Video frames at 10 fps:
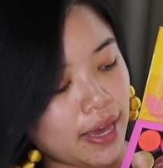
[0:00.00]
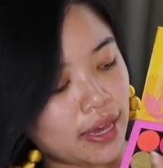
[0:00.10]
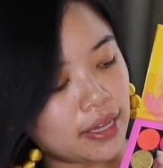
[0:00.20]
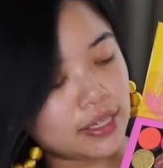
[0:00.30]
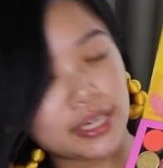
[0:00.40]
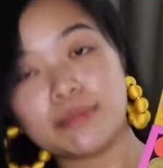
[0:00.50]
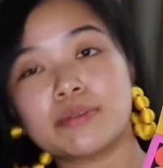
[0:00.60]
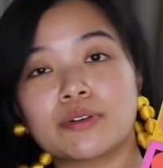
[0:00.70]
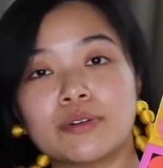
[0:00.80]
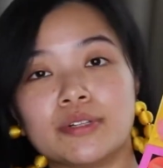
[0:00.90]
and Keep
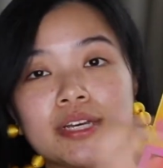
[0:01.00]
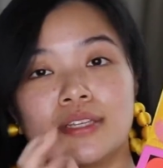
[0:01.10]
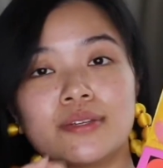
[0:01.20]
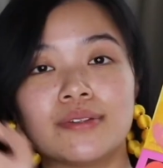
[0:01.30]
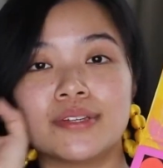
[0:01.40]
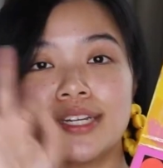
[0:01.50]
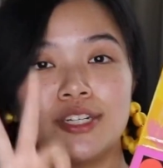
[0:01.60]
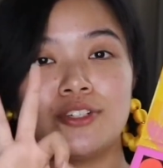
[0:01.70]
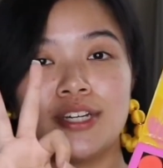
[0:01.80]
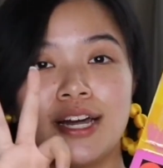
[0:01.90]
Scrolling. So those are the
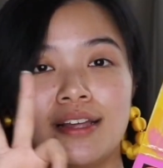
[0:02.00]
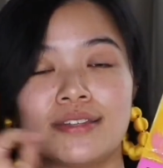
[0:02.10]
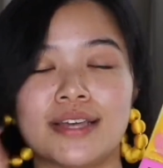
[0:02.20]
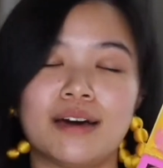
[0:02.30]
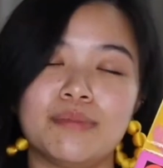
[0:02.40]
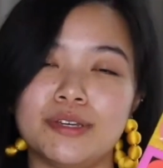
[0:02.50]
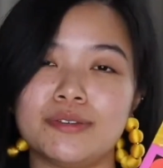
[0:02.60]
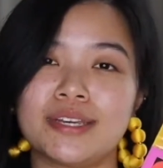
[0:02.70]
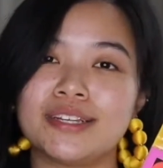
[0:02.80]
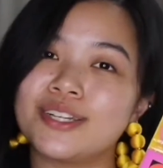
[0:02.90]
3 colors that I'll be
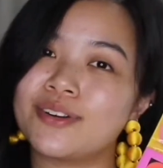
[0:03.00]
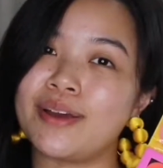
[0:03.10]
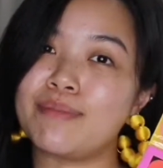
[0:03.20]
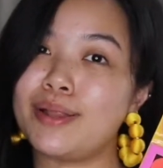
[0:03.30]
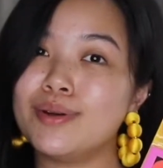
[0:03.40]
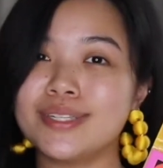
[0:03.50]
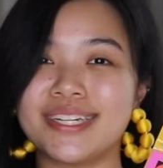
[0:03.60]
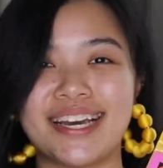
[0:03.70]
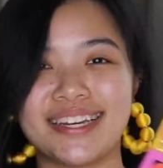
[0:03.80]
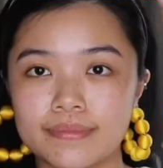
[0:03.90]
using to create my look
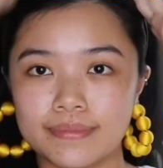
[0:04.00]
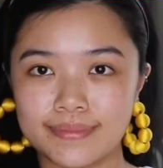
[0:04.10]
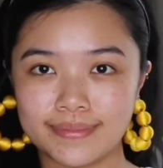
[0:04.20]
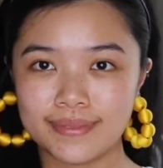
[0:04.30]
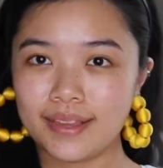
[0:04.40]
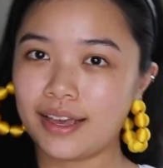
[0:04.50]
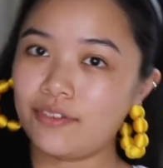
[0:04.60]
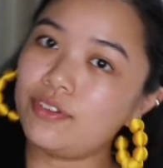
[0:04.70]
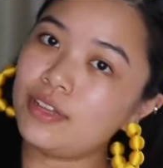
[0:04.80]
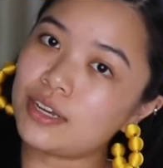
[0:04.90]
today. I
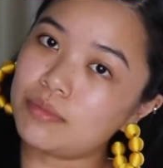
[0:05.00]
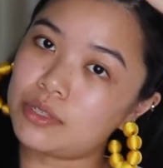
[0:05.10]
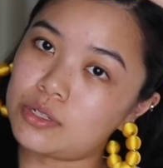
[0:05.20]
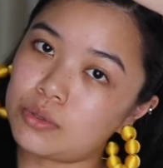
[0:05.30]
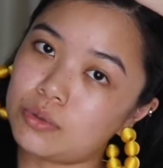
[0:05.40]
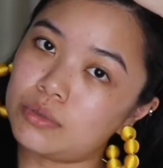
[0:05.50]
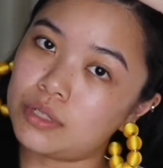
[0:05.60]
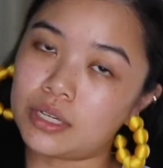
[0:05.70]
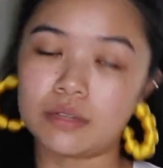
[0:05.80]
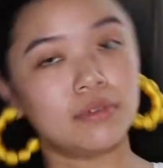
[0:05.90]
feel like I'm in school
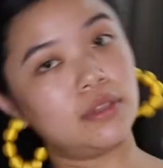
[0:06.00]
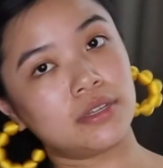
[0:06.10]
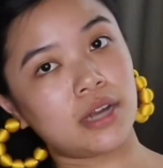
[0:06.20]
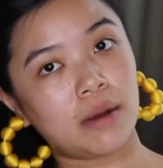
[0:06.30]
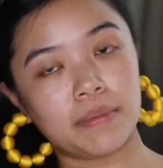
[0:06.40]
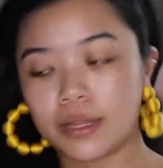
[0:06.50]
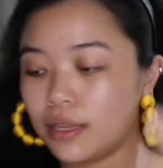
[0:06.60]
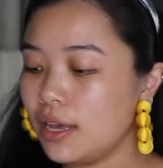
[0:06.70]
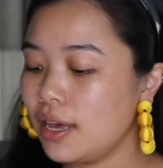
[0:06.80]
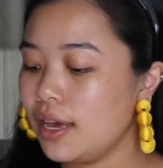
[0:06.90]
again with this hairband.
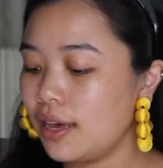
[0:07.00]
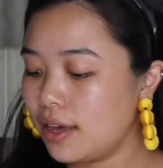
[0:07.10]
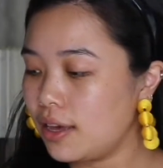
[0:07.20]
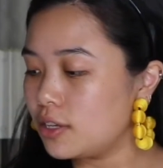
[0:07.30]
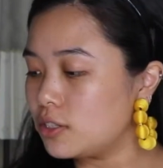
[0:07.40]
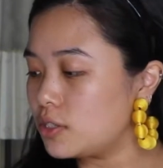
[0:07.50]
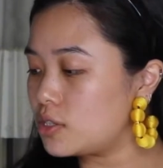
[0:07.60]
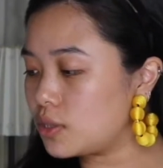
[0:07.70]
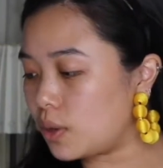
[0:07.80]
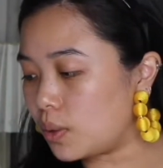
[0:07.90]

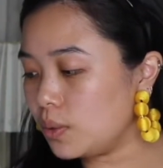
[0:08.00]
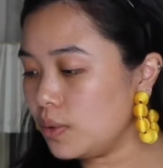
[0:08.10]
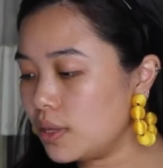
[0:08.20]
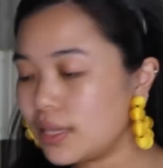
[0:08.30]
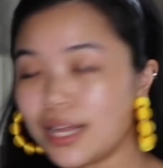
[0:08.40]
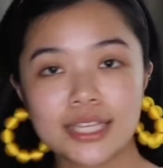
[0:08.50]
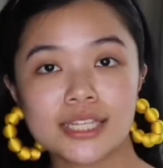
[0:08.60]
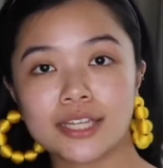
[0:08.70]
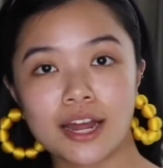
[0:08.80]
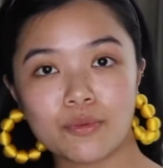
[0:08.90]
So let's
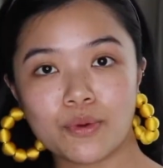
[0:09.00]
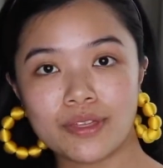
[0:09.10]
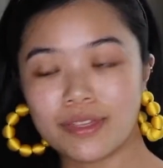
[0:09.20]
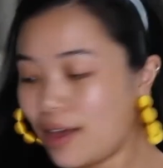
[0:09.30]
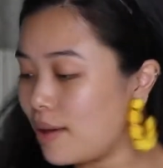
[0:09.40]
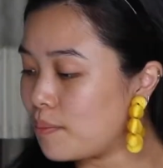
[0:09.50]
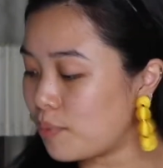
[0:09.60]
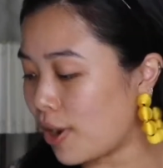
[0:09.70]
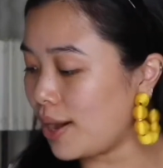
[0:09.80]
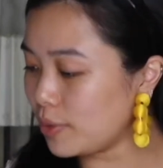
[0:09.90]
start with
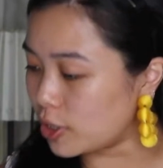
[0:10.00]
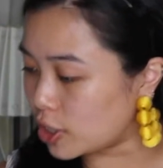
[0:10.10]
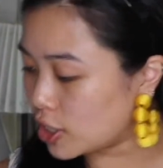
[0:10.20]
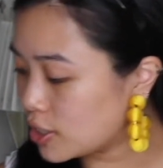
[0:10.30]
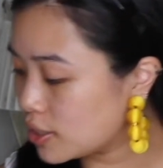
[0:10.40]
primer.